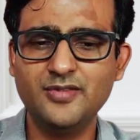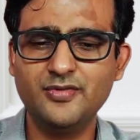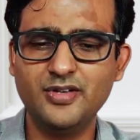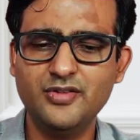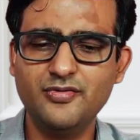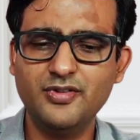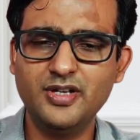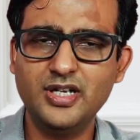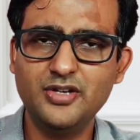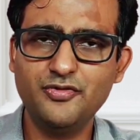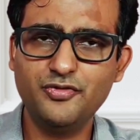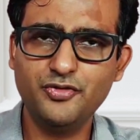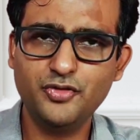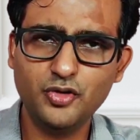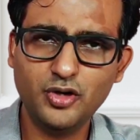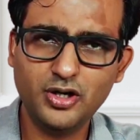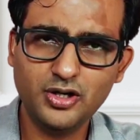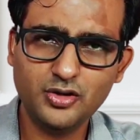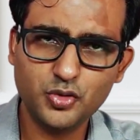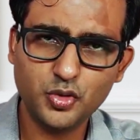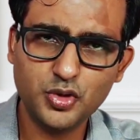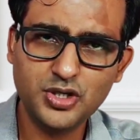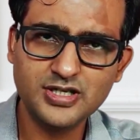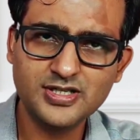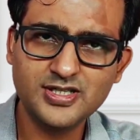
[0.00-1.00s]
Even if you are
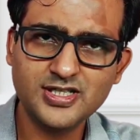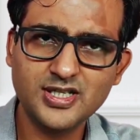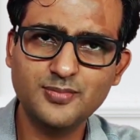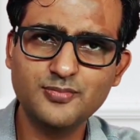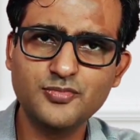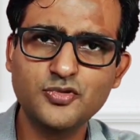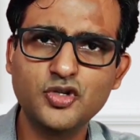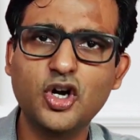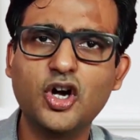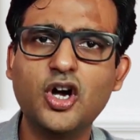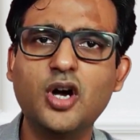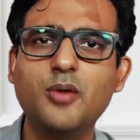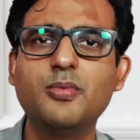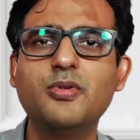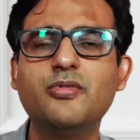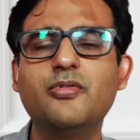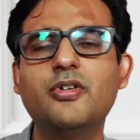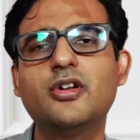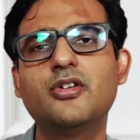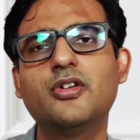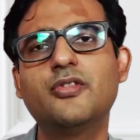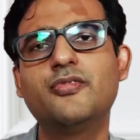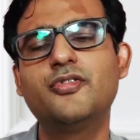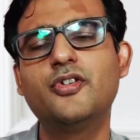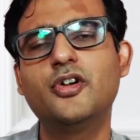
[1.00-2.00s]
doing some job,
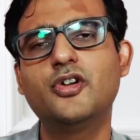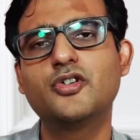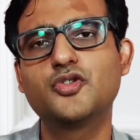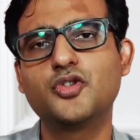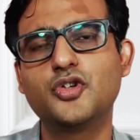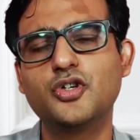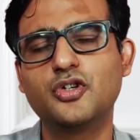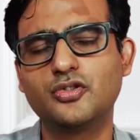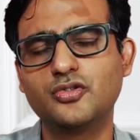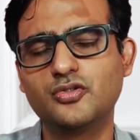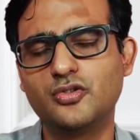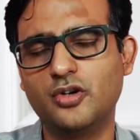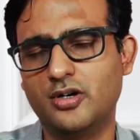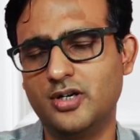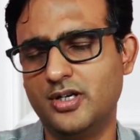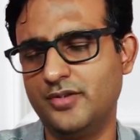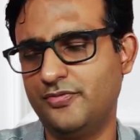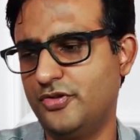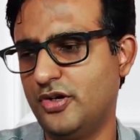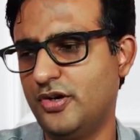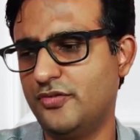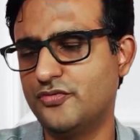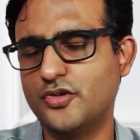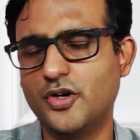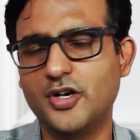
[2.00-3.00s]
even if you are doing, if
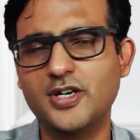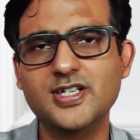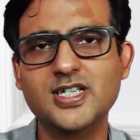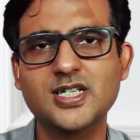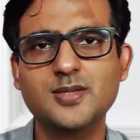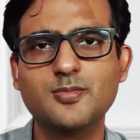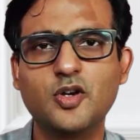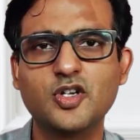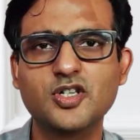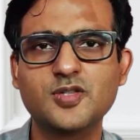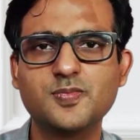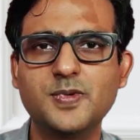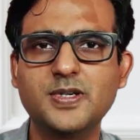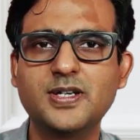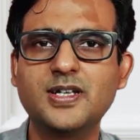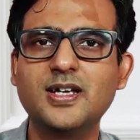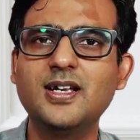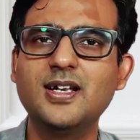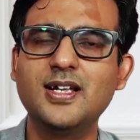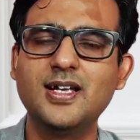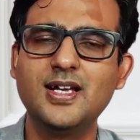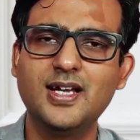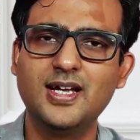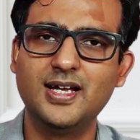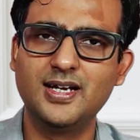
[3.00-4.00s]
you have joined some
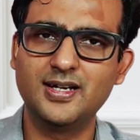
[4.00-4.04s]
hospital,